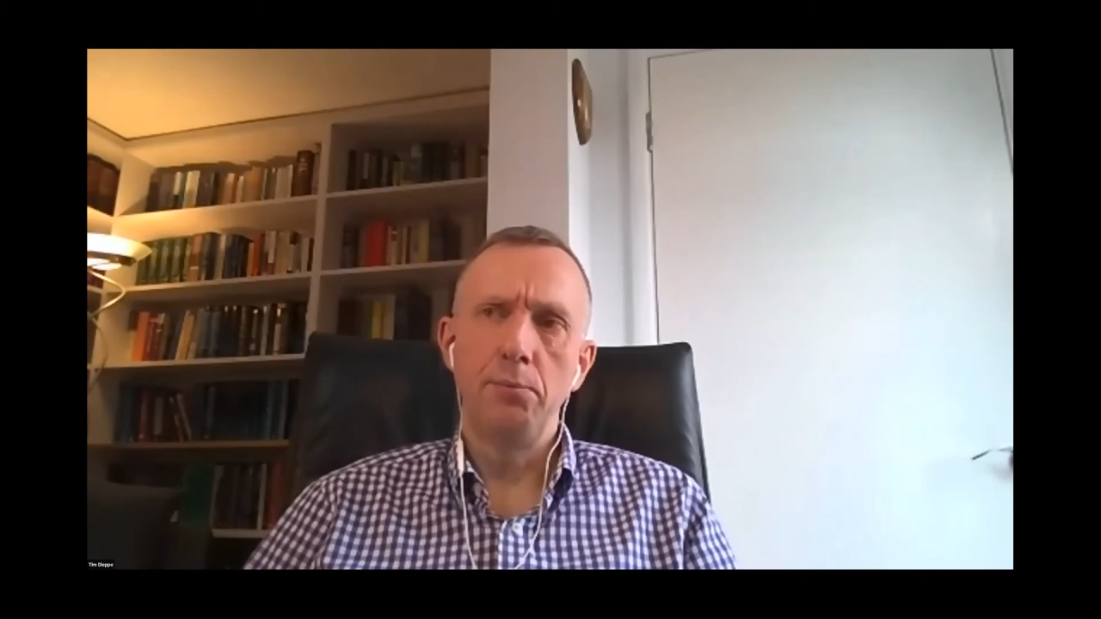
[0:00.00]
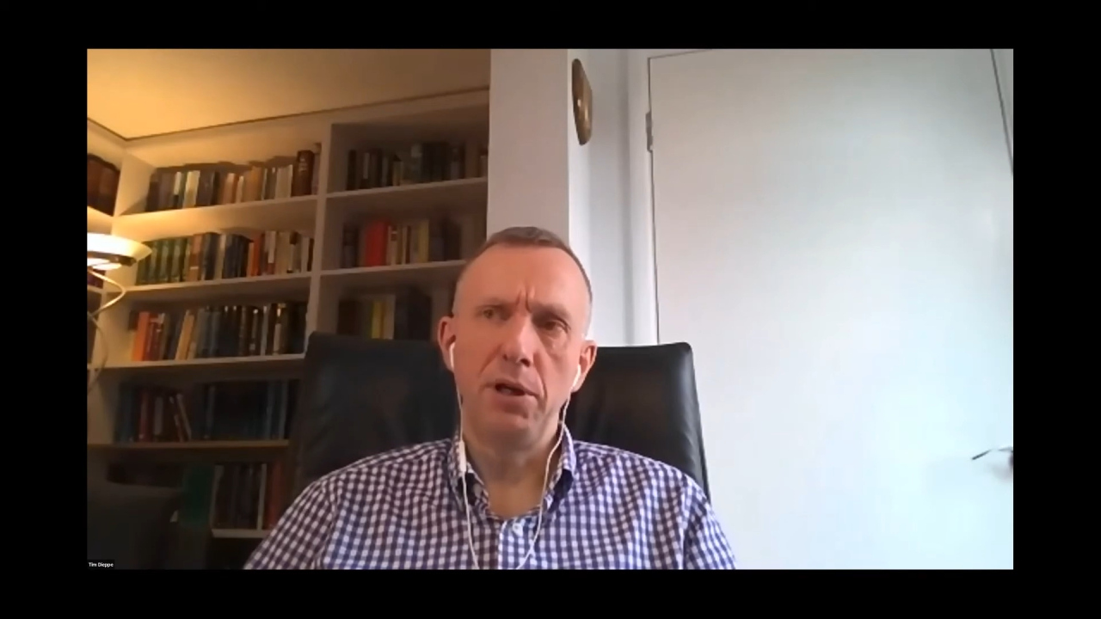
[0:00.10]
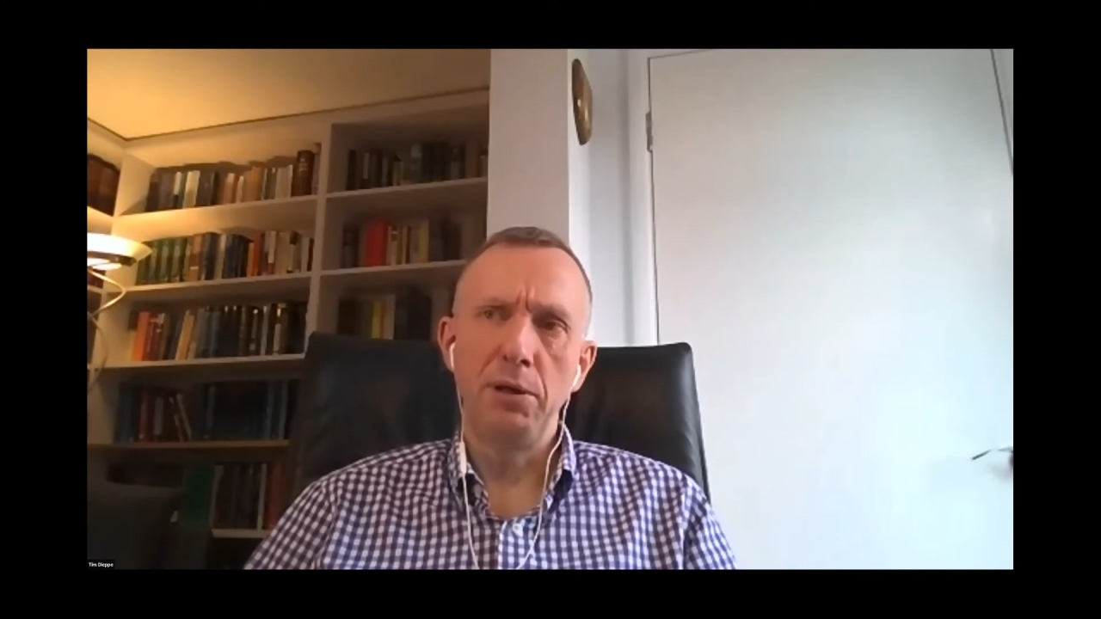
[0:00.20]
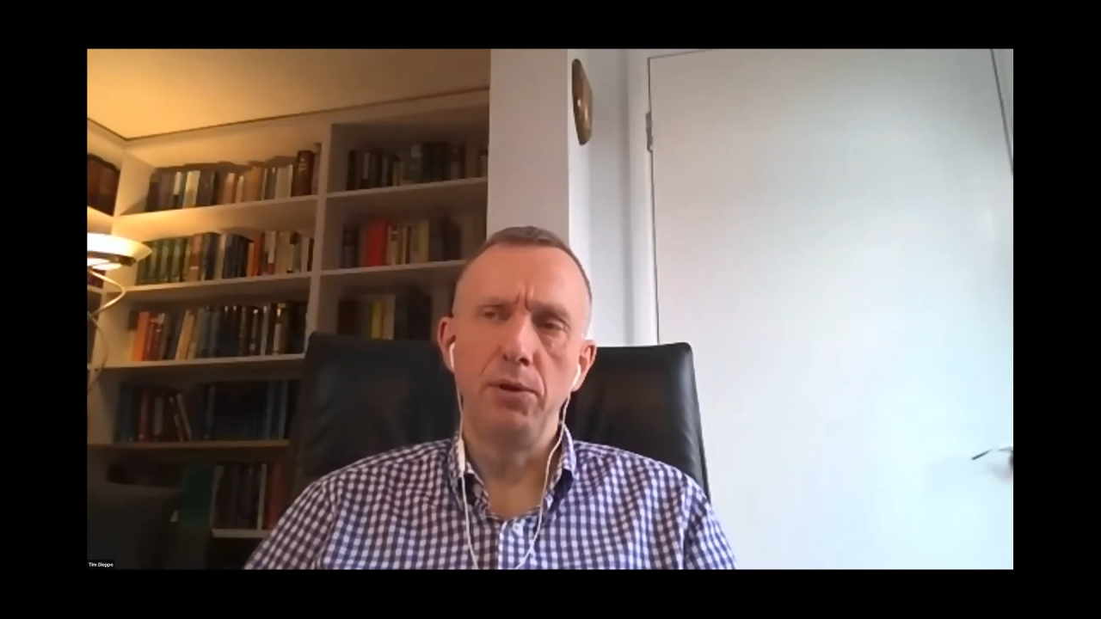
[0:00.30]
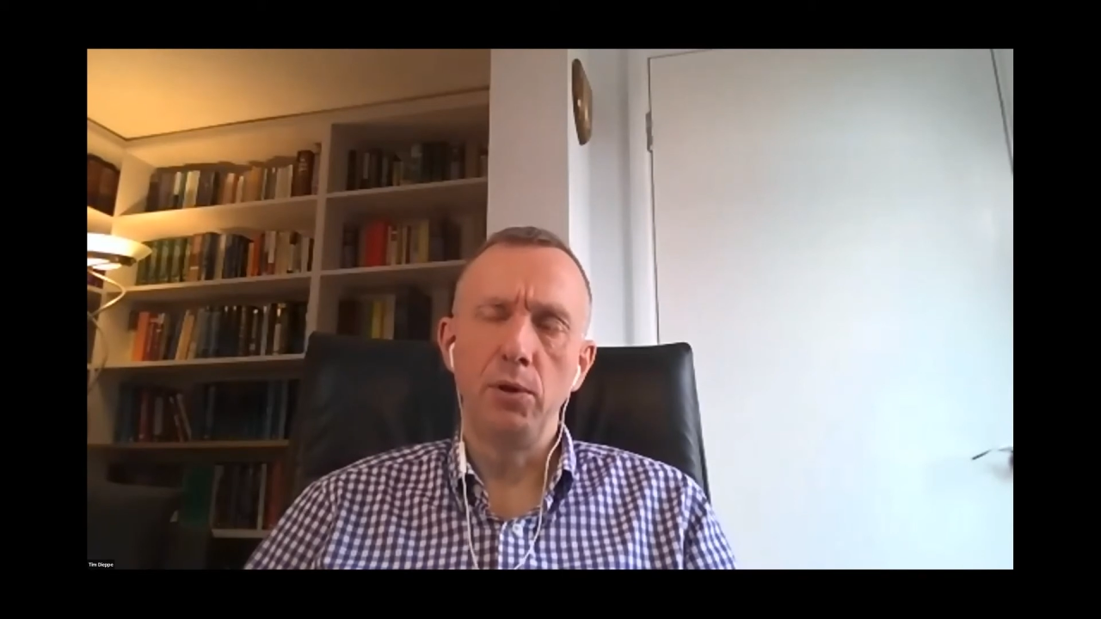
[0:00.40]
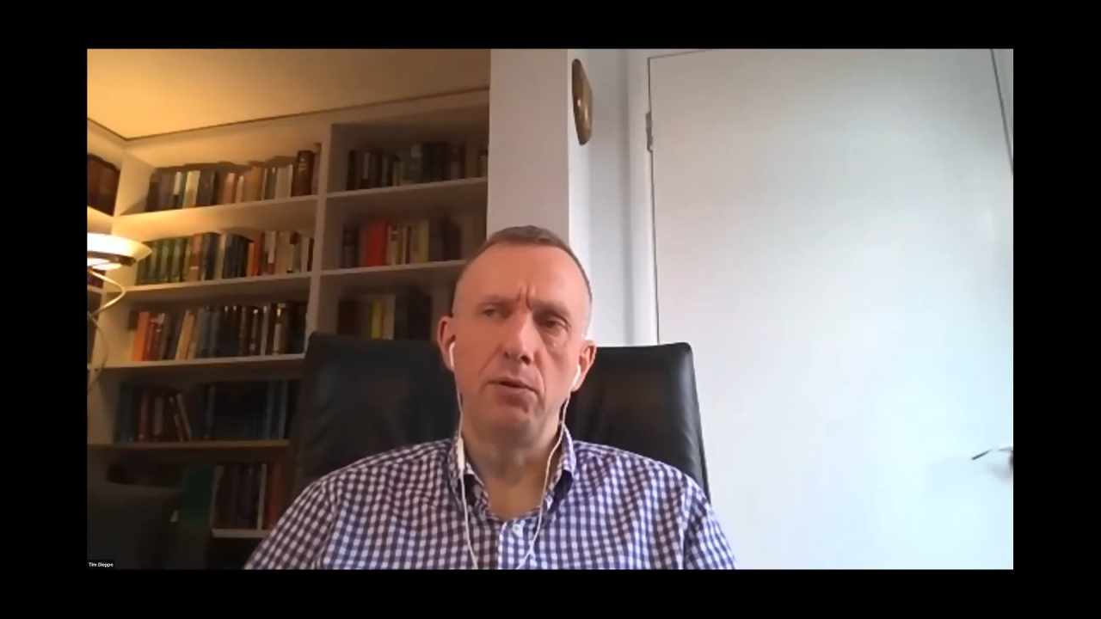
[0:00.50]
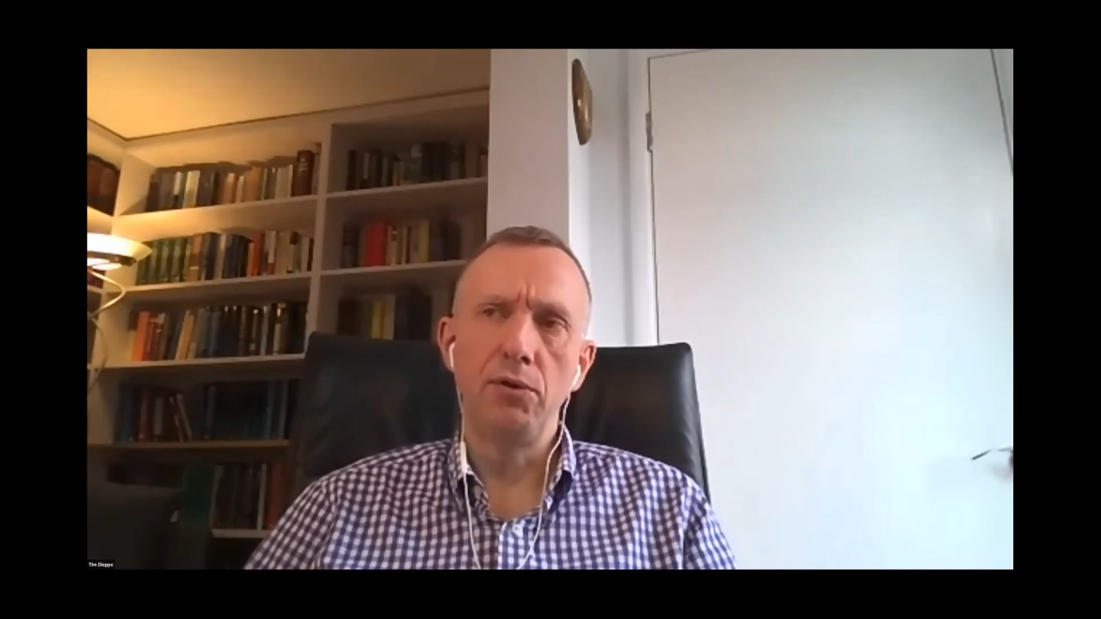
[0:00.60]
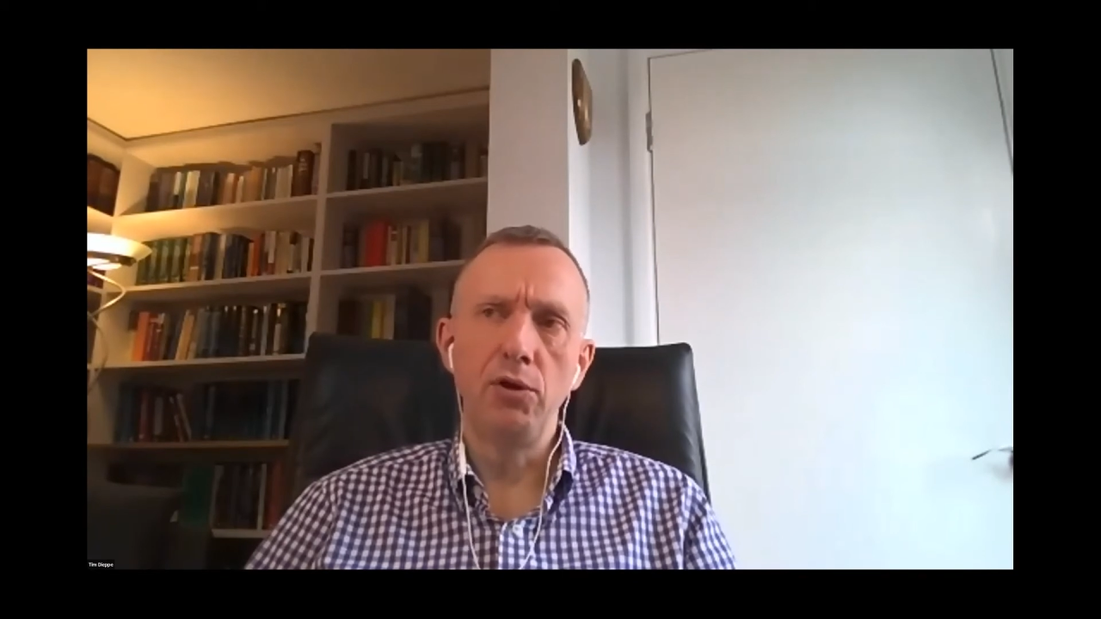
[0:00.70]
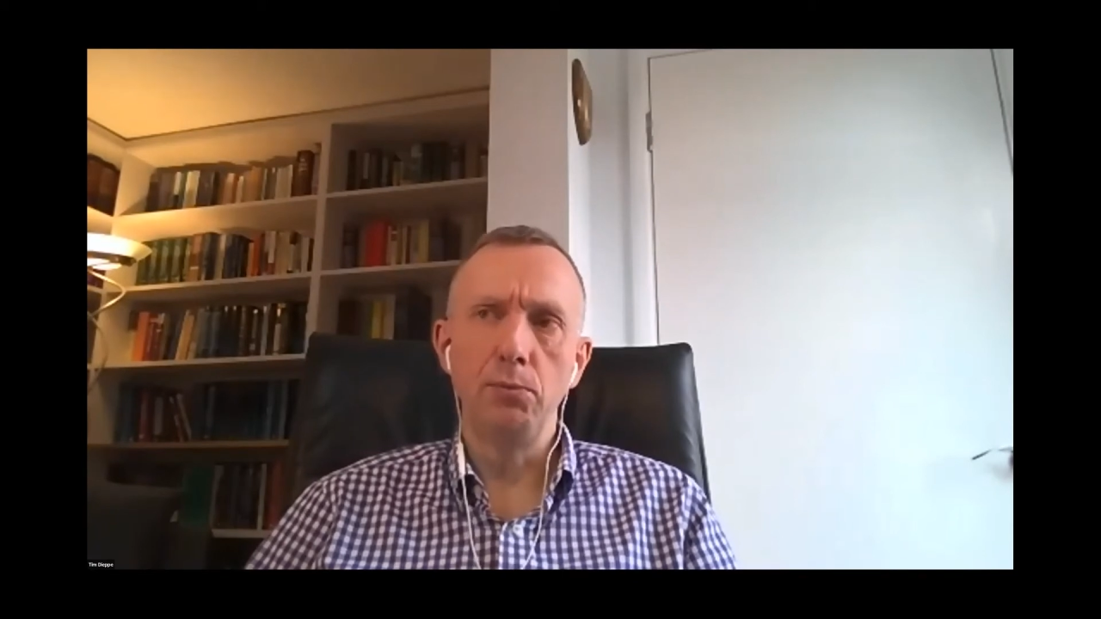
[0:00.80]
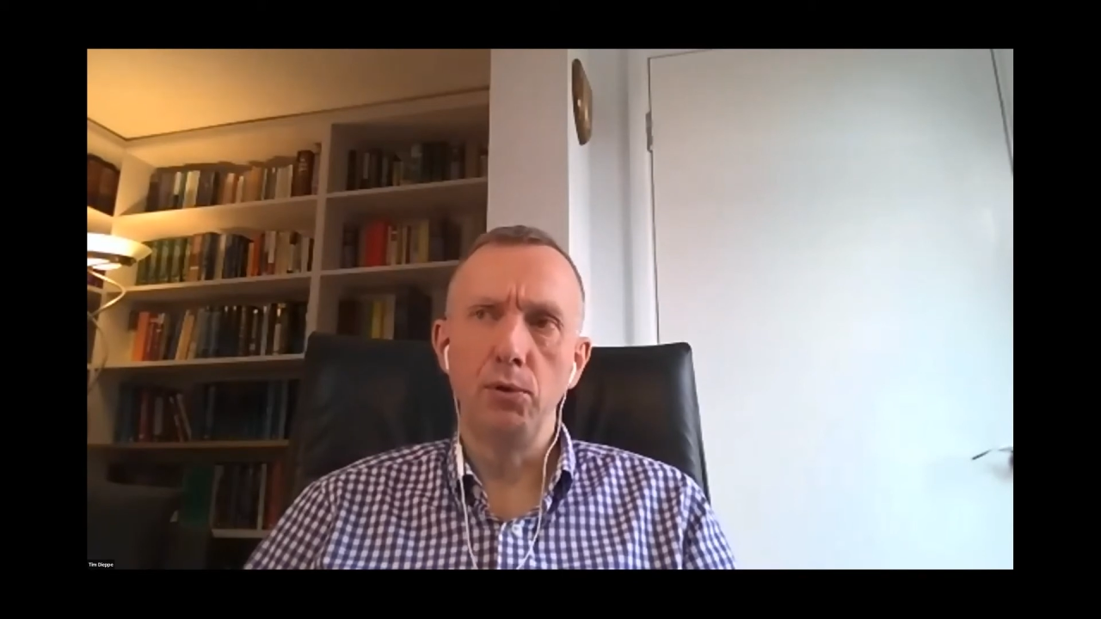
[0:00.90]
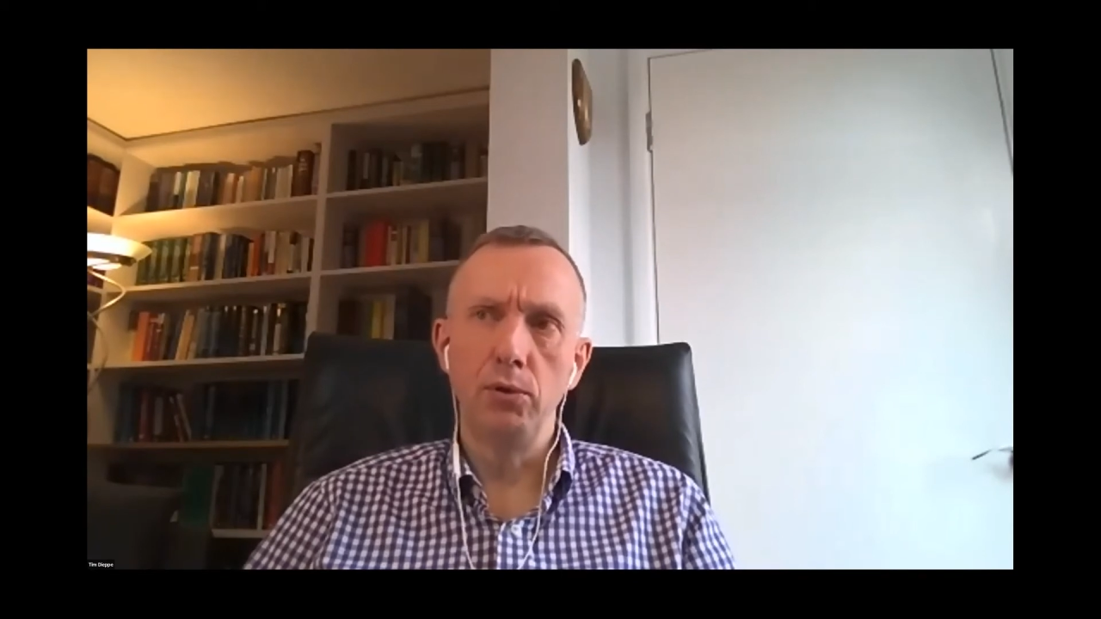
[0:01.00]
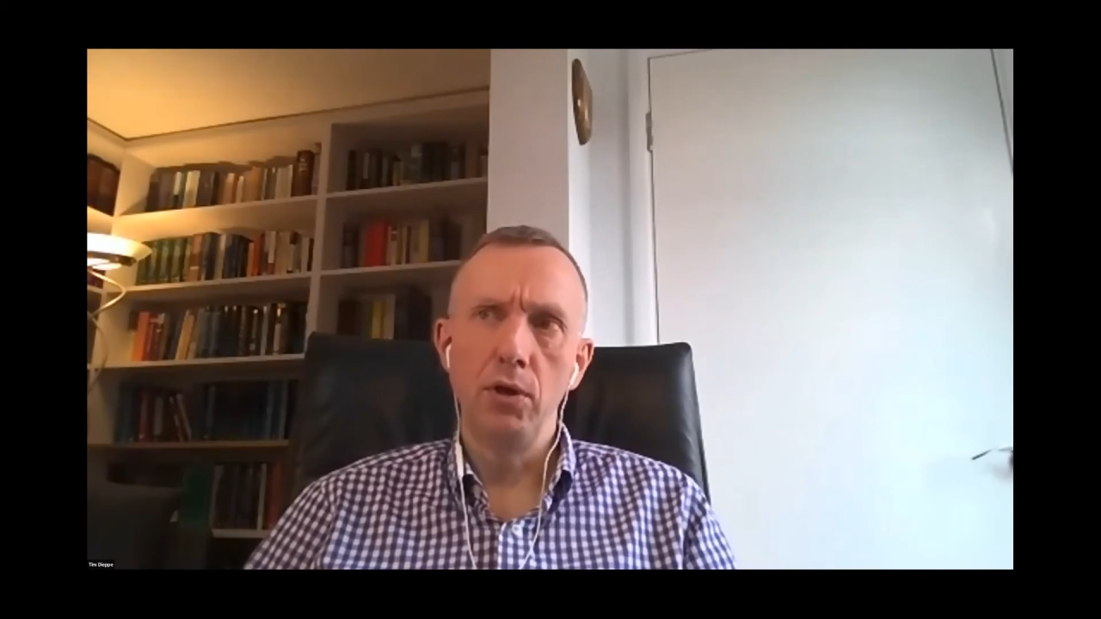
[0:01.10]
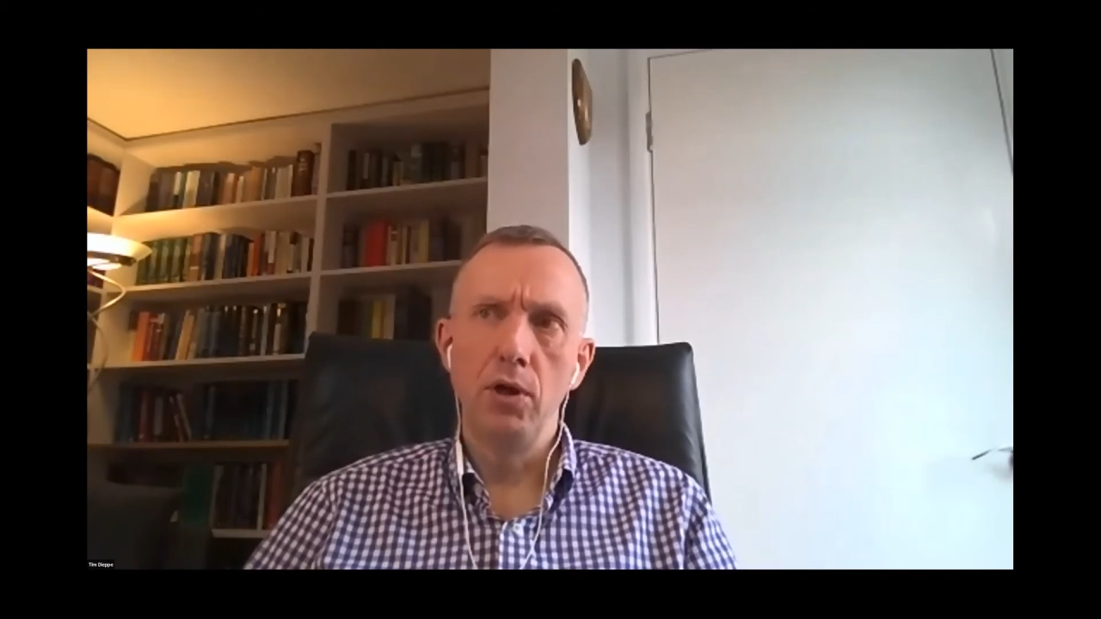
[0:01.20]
people who are vulnerable